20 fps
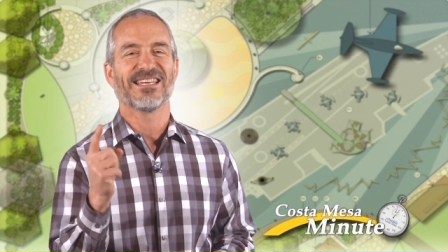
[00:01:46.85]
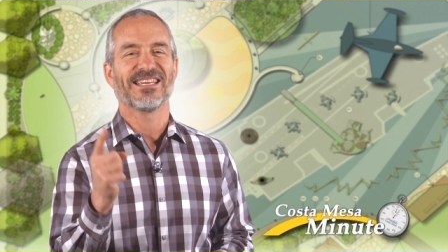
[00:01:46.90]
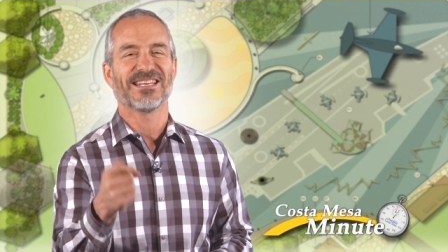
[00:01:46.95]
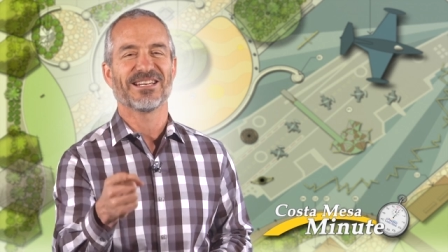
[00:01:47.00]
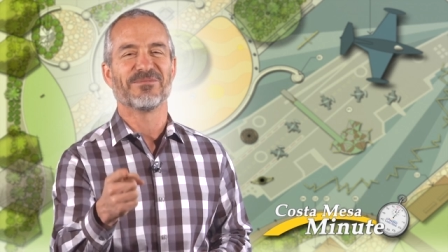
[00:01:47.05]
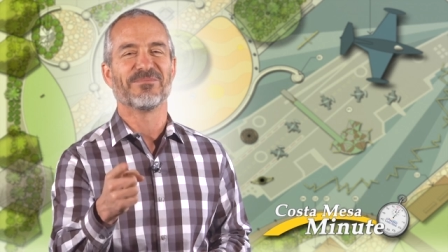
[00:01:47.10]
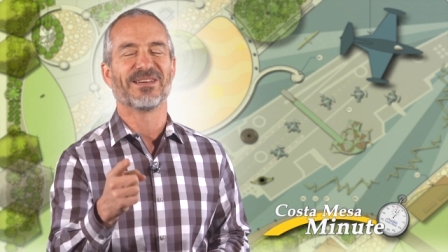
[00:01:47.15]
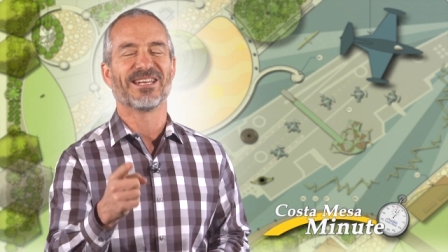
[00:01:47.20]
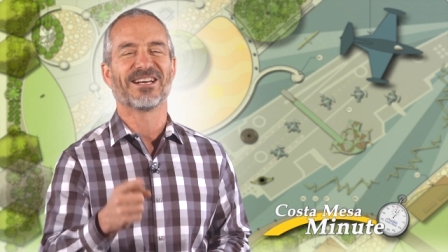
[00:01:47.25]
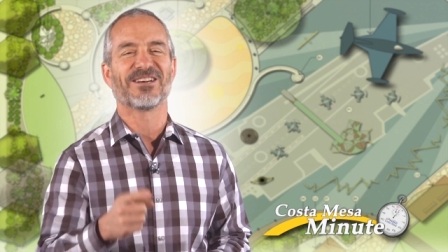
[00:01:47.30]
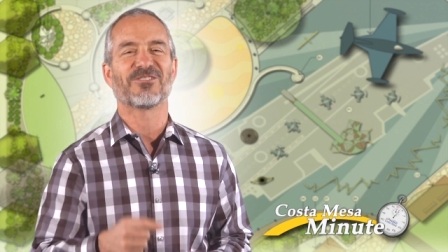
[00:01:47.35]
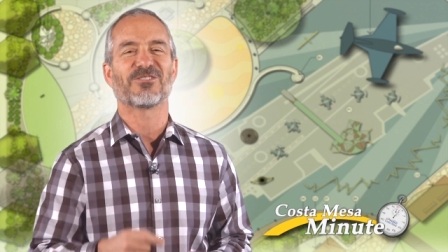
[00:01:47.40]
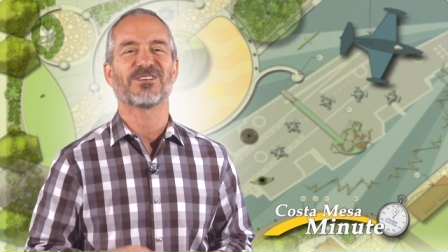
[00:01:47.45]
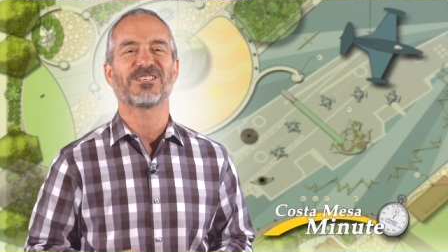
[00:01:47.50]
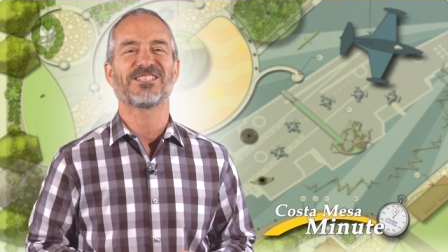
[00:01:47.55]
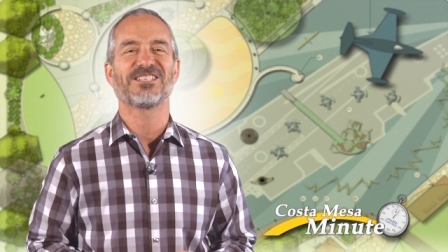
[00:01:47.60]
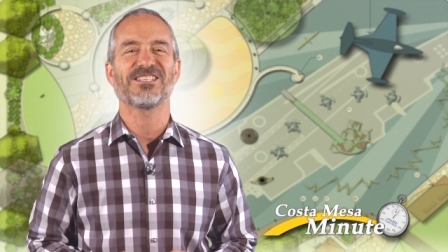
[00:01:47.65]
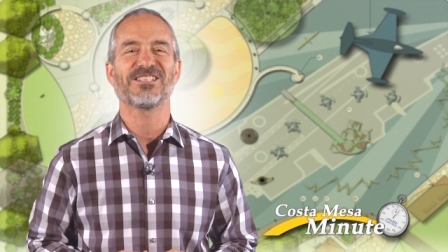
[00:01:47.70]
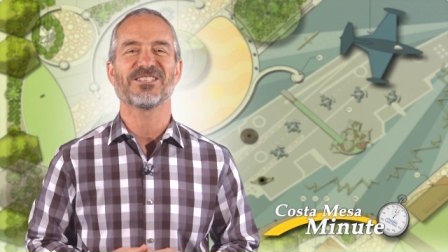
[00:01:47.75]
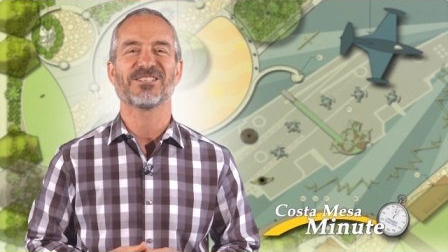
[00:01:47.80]
In a minute or
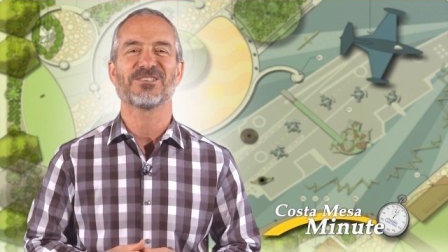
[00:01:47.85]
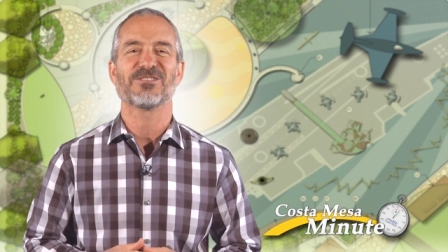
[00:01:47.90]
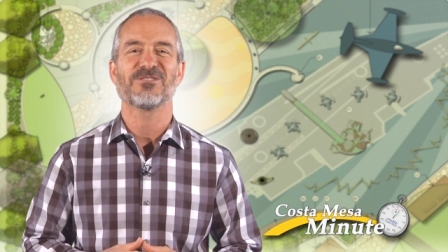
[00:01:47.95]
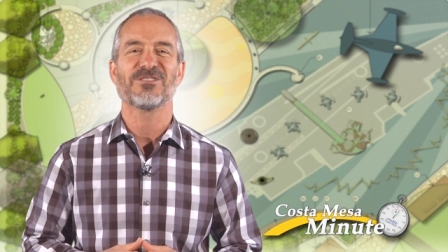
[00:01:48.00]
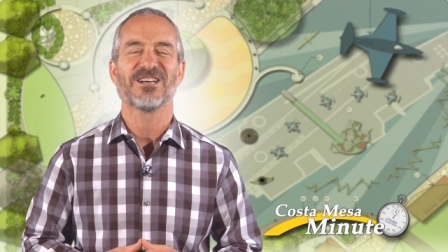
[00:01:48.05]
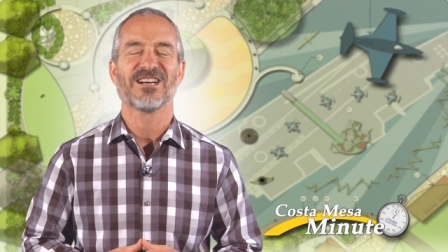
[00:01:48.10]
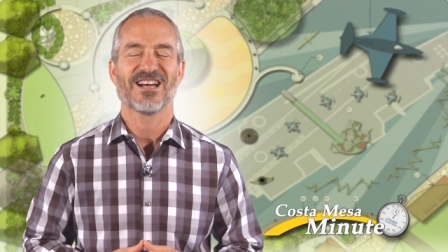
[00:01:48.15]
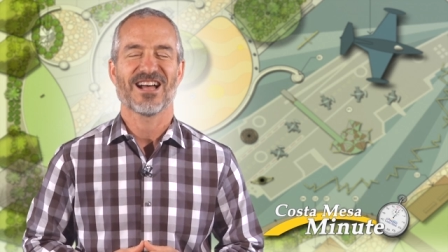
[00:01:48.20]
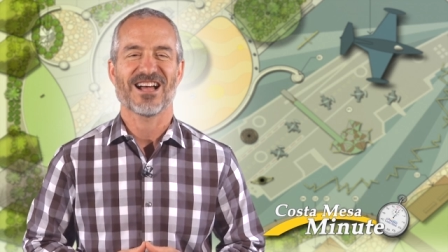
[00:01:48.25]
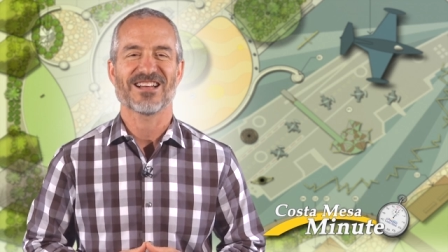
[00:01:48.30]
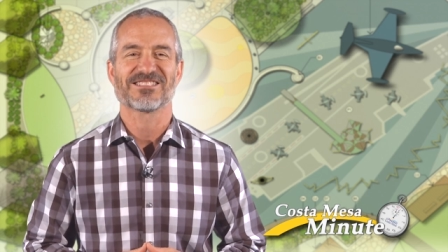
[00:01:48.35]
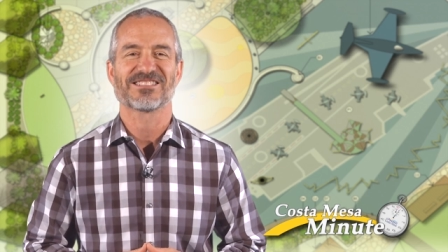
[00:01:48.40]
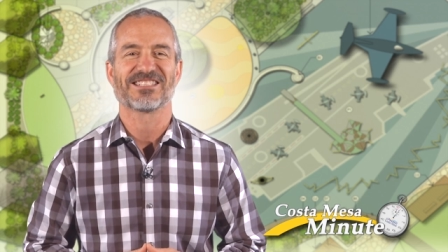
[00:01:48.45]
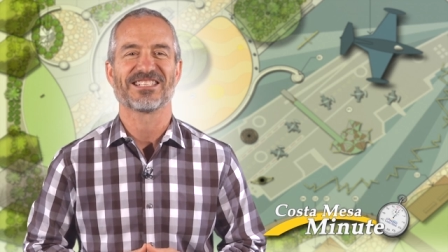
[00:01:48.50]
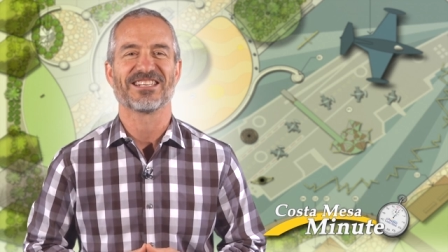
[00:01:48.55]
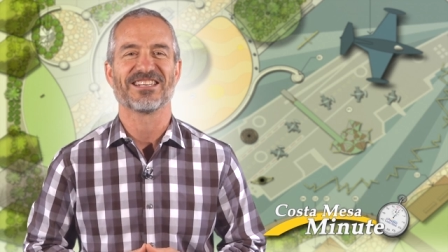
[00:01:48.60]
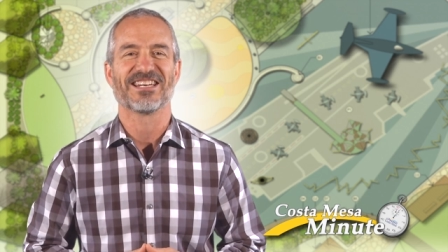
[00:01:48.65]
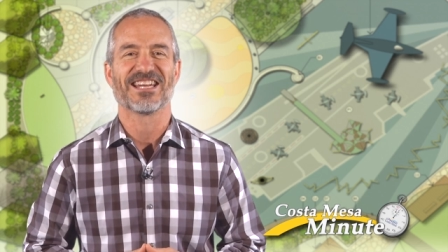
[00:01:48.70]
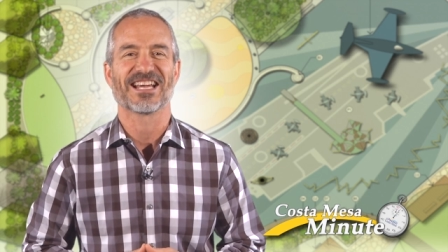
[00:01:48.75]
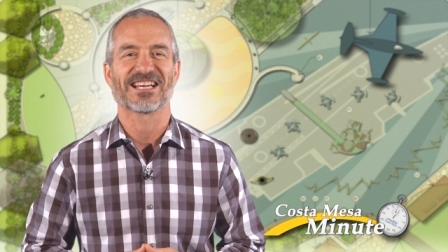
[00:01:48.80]
two, I'll
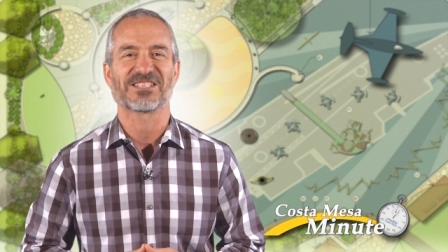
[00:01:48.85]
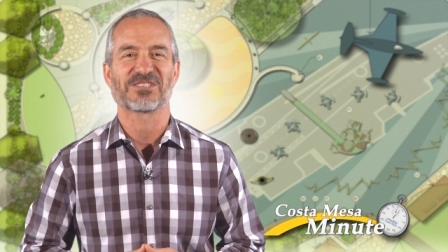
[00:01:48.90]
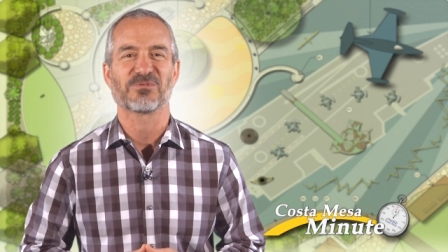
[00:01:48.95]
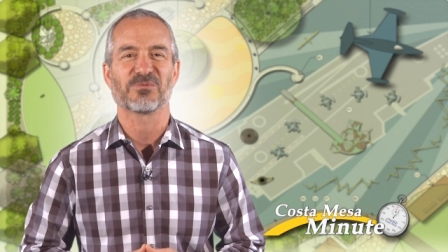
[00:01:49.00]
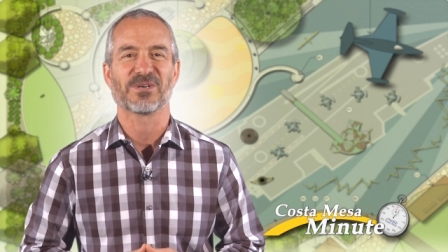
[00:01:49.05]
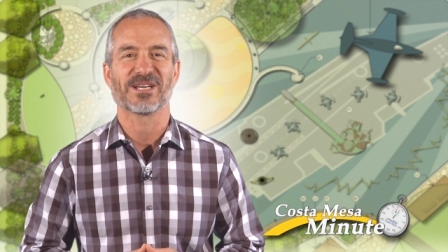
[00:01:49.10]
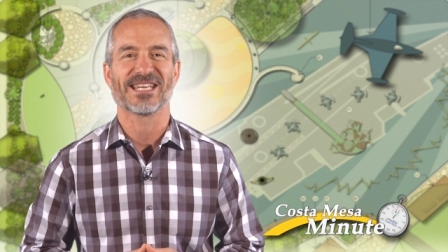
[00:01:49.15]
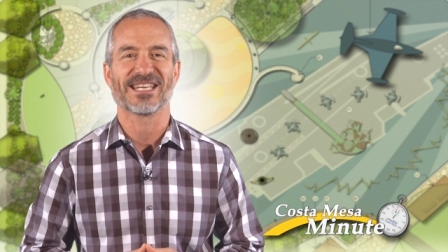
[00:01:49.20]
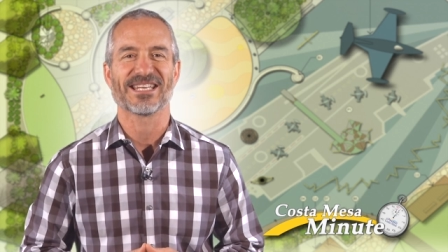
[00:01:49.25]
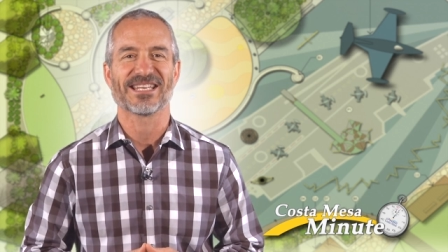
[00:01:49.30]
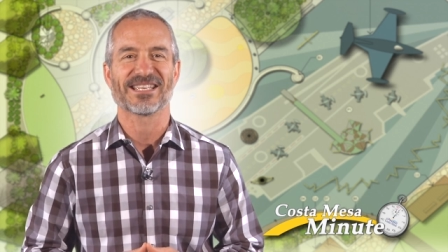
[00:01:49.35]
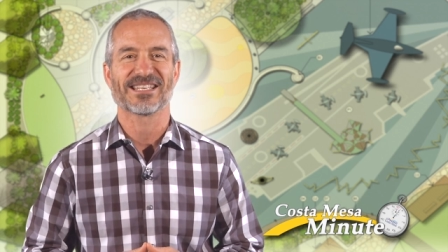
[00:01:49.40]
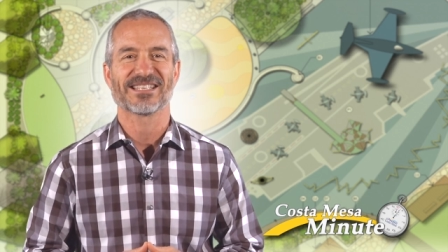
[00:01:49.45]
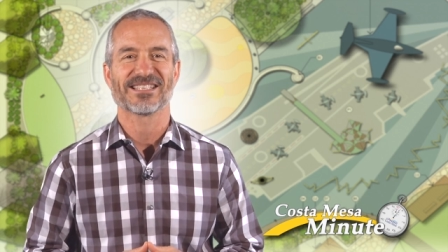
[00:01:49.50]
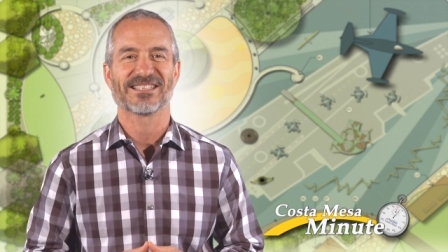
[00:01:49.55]
see you next week.